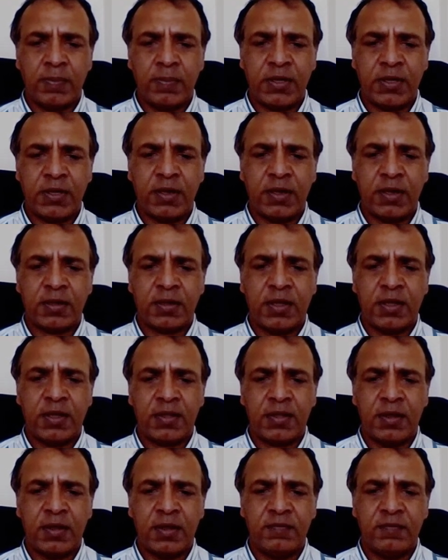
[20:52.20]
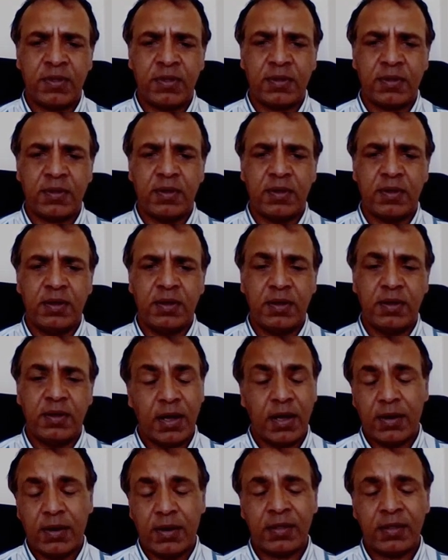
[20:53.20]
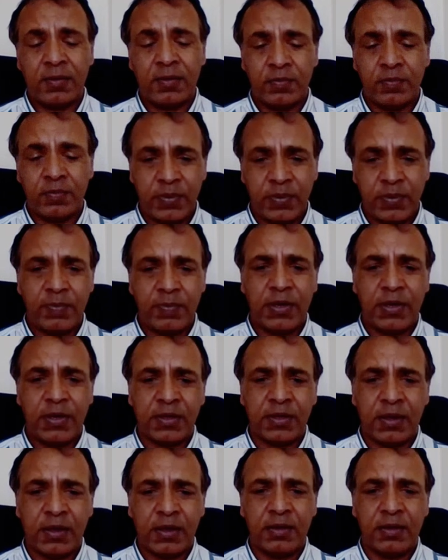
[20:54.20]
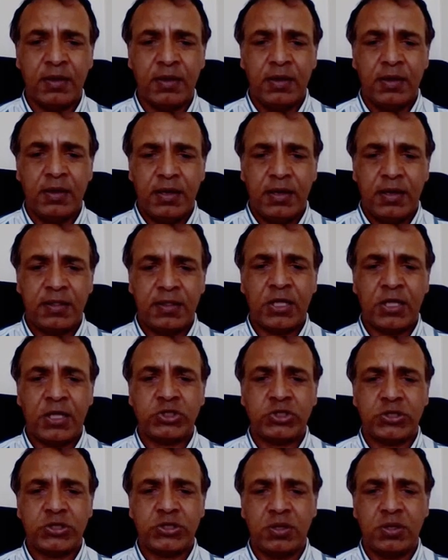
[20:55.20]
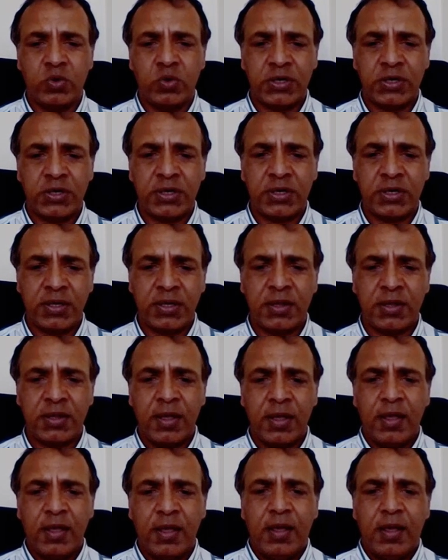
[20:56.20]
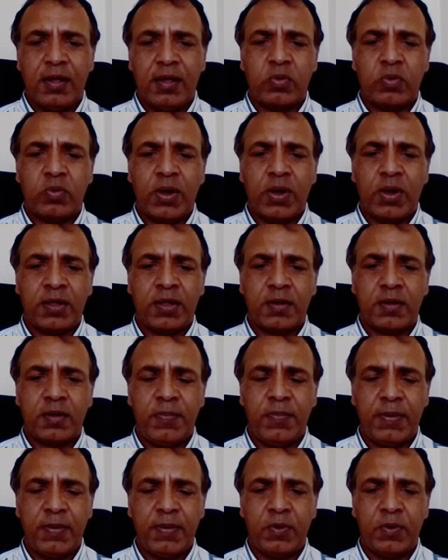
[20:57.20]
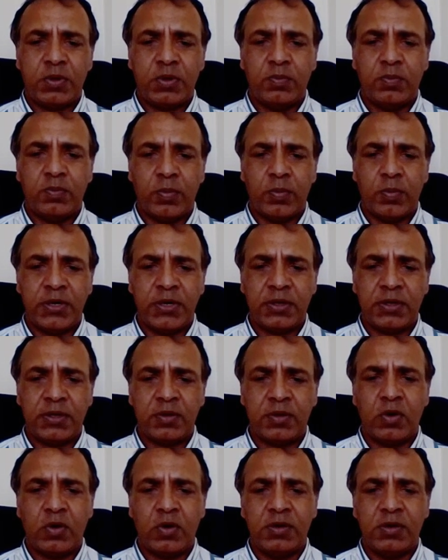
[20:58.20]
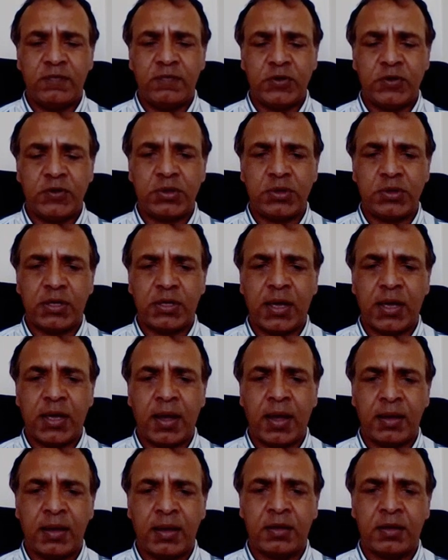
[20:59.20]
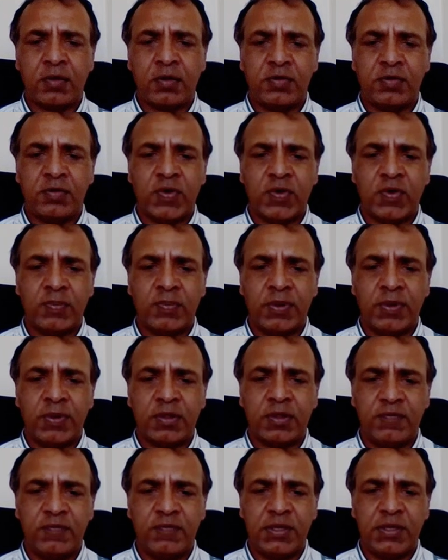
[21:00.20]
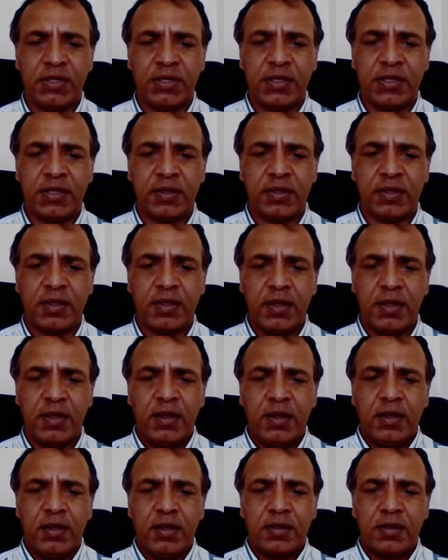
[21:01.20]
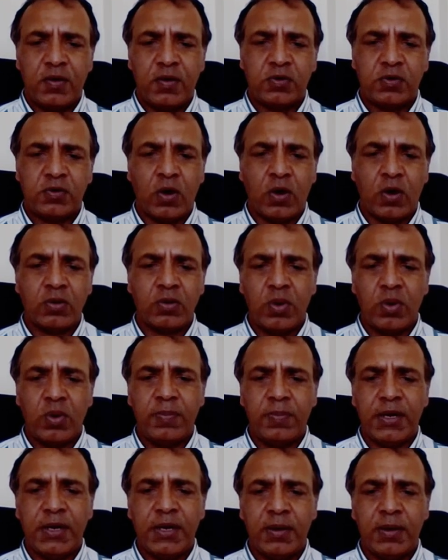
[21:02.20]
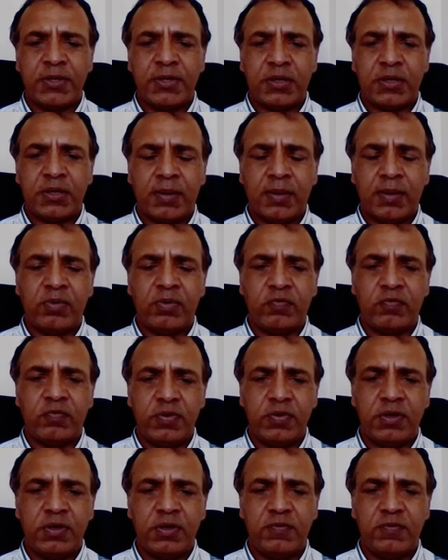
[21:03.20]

public healthcare service, other people that are essential workers, as well as people with morbidities or individuals at a high risk of developing severe disease. So those will be the limited number of